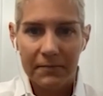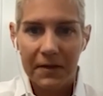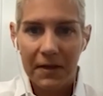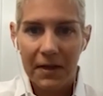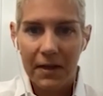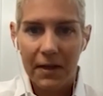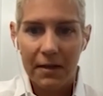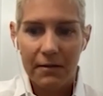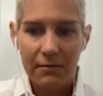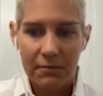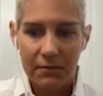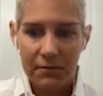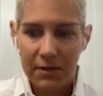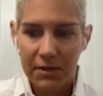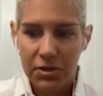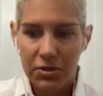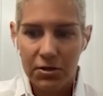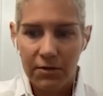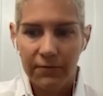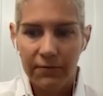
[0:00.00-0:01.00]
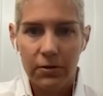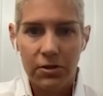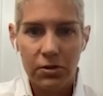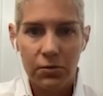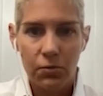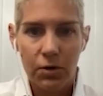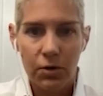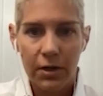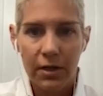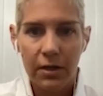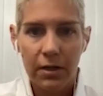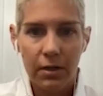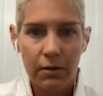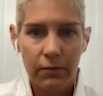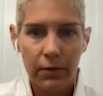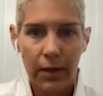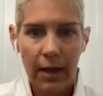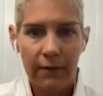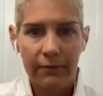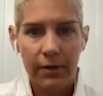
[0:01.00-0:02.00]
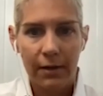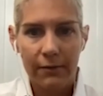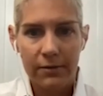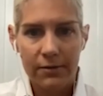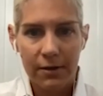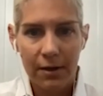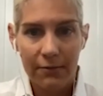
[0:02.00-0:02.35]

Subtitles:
And this is your first warning. And if we have to have this